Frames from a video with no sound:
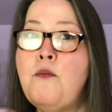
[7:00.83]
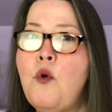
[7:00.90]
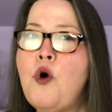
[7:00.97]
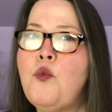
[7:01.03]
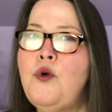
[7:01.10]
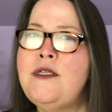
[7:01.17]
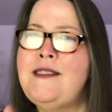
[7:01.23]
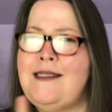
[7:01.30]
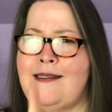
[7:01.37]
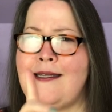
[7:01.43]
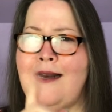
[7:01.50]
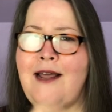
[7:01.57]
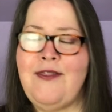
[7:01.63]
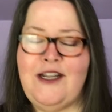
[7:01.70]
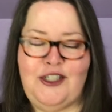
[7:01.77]
more woodsy
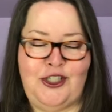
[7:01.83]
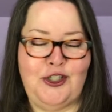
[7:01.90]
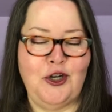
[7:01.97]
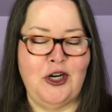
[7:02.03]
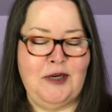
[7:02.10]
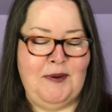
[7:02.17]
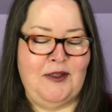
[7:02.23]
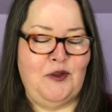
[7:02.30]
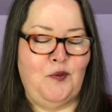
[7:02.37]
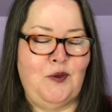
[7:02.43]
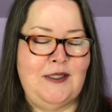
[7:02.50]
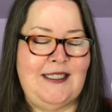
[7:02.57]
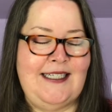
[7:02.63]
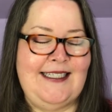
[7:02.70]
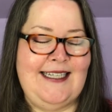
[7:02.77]
scent. I think she talked about the
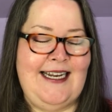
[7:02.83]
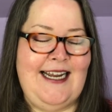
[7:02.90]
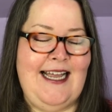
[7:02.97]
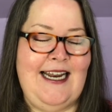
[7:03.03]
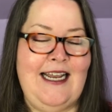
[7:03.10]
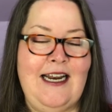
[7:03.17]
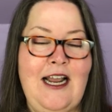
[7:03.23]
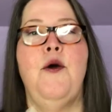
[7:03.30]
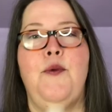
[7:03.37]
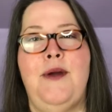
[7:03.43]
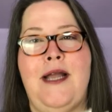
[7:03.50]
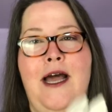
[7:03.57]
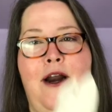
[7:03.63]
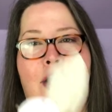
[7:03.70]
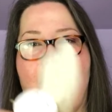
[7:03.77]
woodsy scent in it. We got